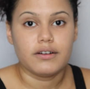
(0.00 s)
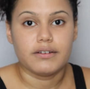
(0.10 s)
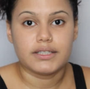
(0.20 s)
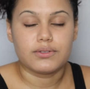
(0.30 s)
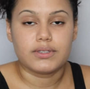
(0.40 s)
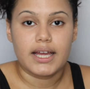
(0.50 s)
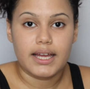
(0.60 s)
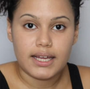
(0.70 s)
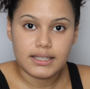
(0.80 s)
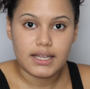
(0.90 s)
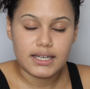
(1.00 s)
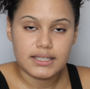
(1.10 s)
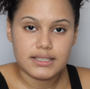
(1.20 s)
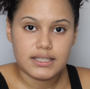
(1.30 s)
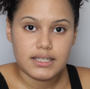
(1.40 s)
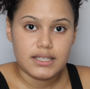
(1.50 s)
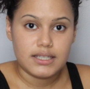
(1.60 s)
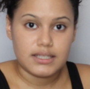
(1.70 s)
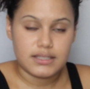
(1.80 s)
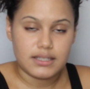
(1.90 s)
All right, so Tan Lines
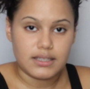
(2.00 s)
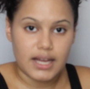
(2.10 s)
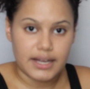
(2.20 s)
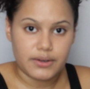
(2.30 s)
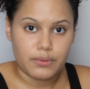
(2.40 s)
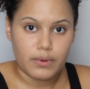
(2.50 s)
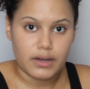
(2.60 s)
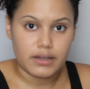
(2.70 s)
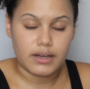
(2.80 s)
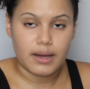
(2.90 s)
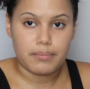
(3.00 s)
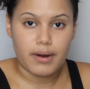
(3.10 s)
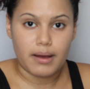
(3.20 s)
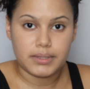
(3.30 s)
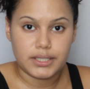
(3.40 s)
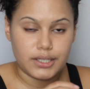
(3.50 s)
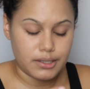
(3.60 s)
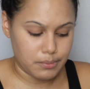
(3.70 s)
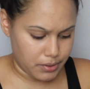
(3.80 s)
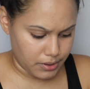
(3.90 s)
is the lighter one. I'm probably
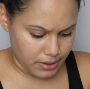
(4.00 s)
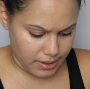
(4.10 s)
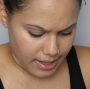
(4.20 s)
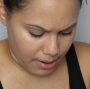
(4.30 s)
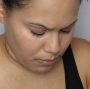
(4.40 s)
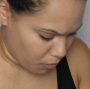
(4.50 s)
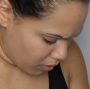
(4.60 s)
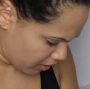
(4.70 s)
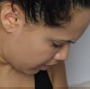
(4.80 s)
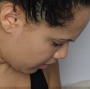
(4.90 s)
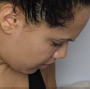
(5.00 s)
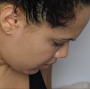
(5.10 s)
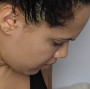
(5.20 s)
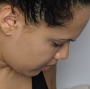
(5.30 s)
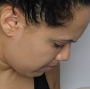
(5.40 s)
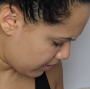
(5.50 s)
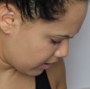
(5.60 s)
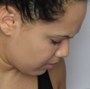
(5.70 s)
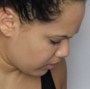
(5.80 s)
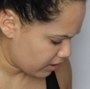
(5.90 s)
gonna put that one, let me
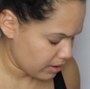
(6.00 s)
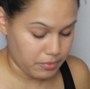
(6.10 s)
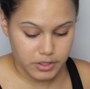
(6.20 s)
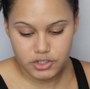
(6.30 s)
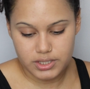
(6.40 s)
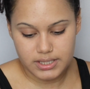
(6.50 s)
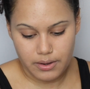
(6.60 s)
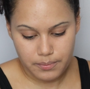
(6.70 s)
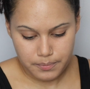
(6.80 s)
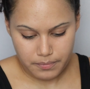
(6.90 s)
get one of the brushes out.